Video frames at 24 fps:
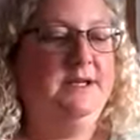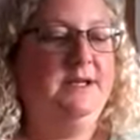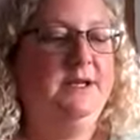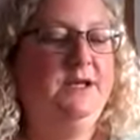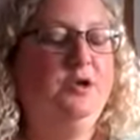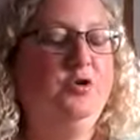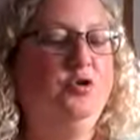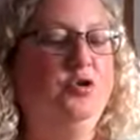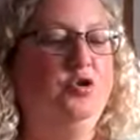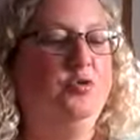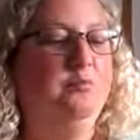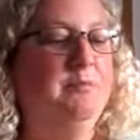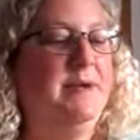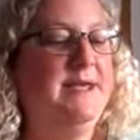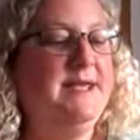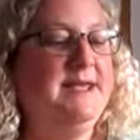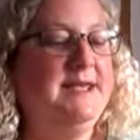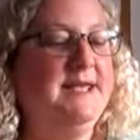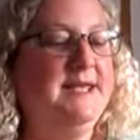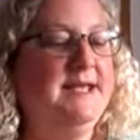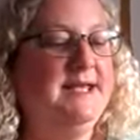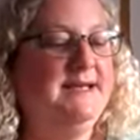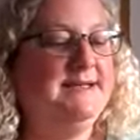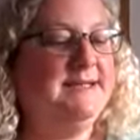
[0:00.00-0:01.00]
"You're
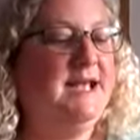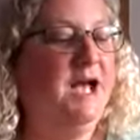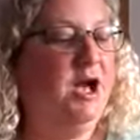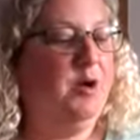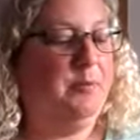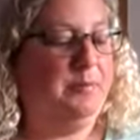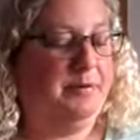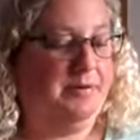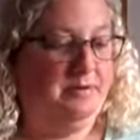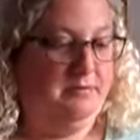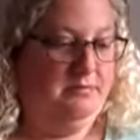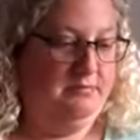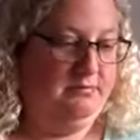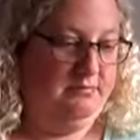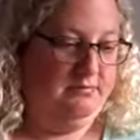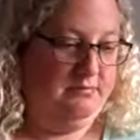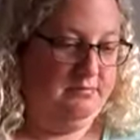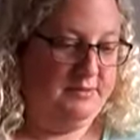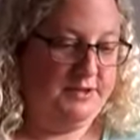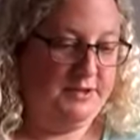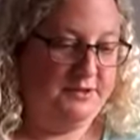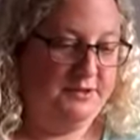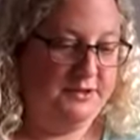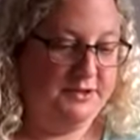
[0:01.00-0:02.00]
making it up,"
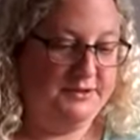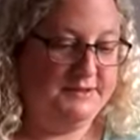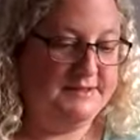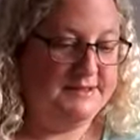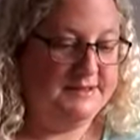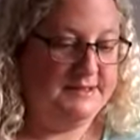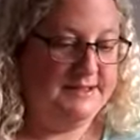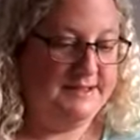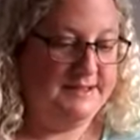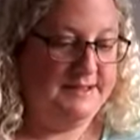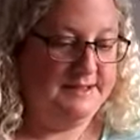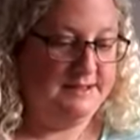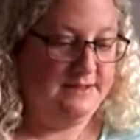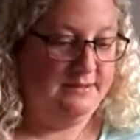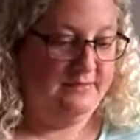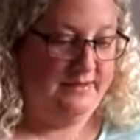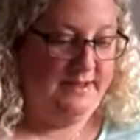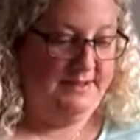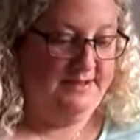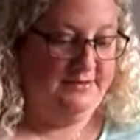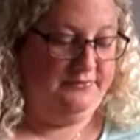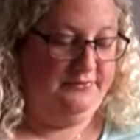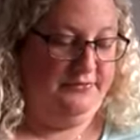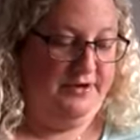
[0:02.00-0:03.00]
Coco sneered.
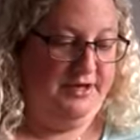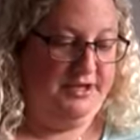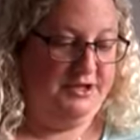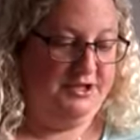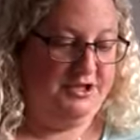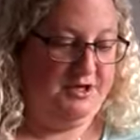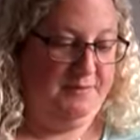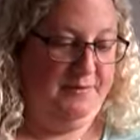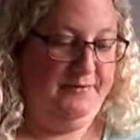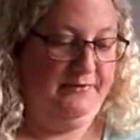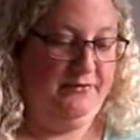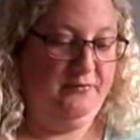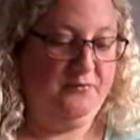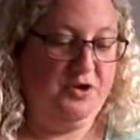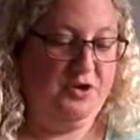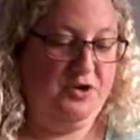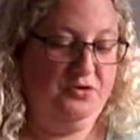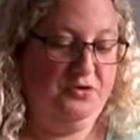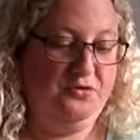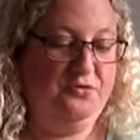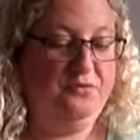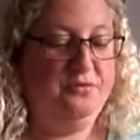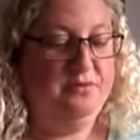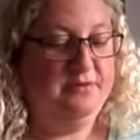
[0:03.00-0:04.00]
"That's rich coming from
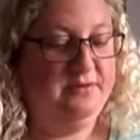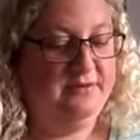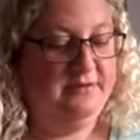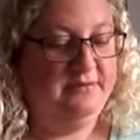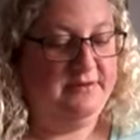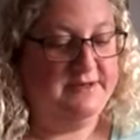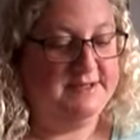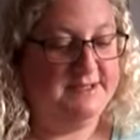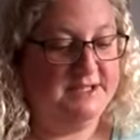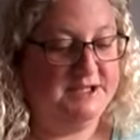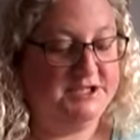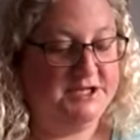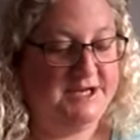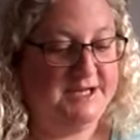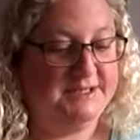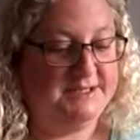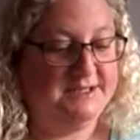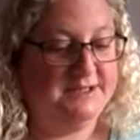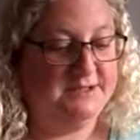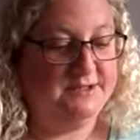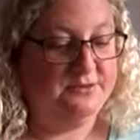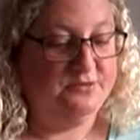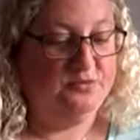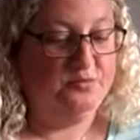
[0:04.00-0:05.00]
you," Fuzzy
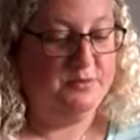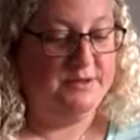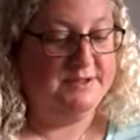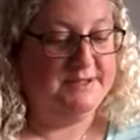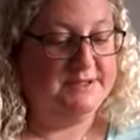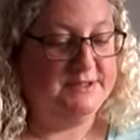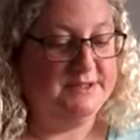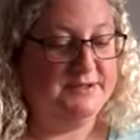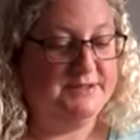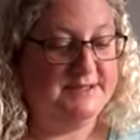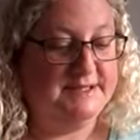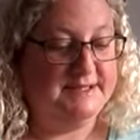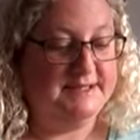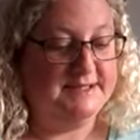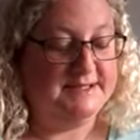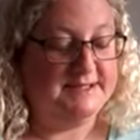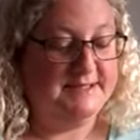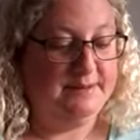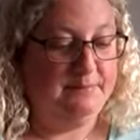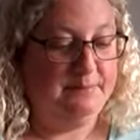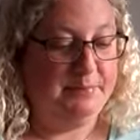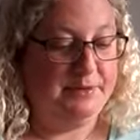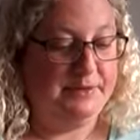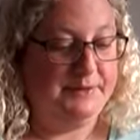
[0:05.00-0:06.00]
chattered, almost losing his
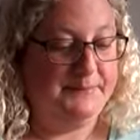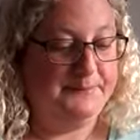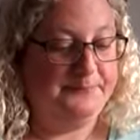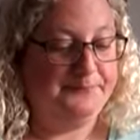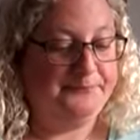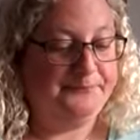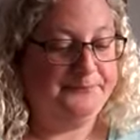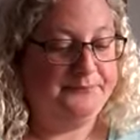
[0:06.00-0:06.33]
temper.